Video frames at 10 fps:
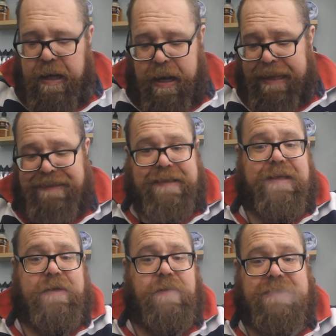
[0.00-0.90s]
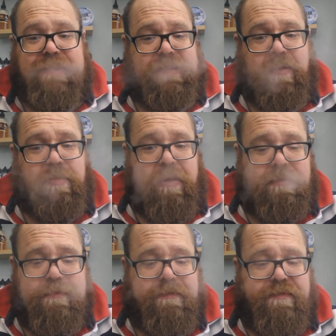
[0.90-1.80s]
It's exactly what it says on the bottle.
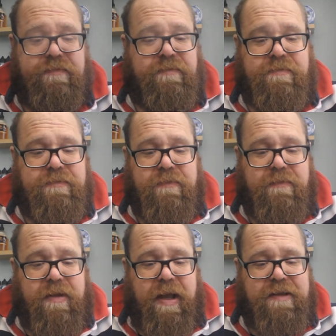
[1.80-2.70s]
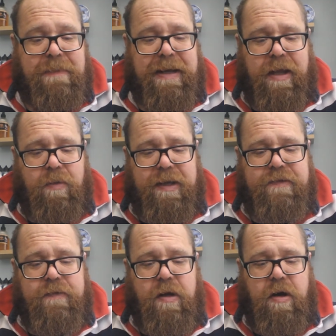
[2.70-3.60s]
It's mango.
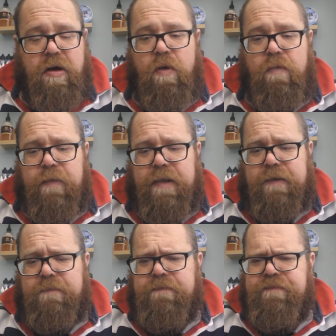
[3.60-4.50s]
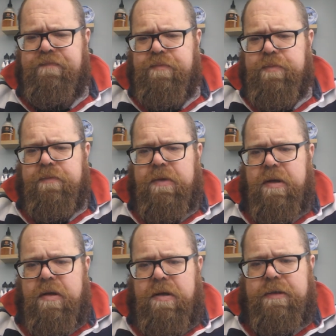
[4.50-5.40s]
It's not overly.
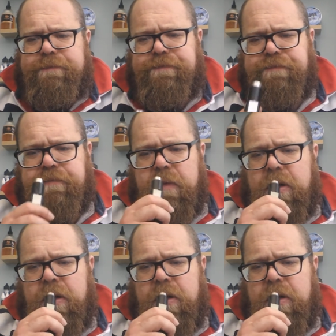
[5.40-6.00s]
Hmm.